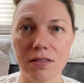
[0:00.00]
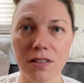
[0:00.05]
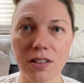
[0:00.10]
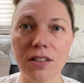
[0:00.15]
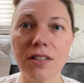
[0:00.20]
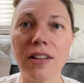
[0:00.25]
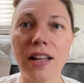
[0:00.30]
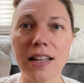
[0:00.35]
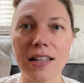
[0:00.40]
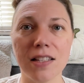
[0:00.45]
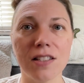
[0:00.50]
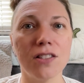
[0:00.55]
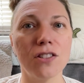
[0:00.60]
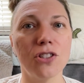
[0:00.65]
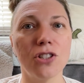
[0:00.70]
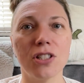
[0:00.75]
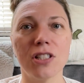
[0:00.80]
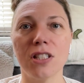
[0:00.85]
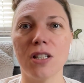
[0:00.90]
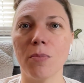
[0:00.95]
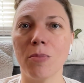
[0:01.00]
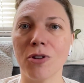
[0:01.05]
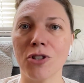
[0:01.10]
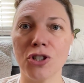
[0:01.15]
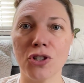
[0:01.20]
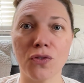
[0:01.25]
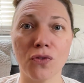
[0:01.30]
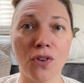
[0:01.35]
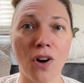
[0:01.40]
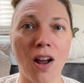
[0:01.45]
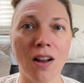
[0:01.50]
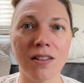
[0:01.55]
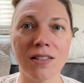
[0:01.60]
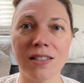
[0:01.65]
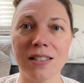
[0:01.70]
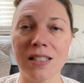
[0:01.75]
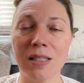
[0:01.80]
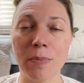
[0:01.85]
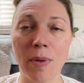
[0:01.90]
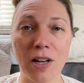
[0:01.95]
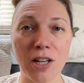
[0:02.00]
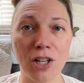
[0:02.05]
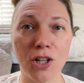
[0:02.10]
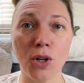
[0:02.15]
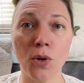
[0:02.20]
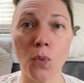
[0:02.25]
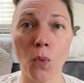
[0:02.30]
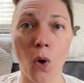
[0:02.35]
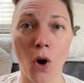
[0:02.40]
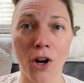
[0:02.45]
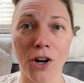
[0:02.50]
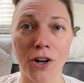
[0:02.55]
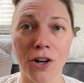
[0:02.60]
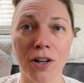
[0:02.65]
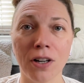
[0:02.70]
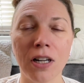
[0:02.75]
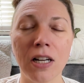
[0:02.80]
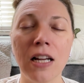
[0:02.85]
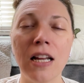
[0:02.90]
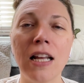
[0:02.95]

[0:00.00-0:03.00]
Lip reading: clay is just a bunch of rocks suspended in water.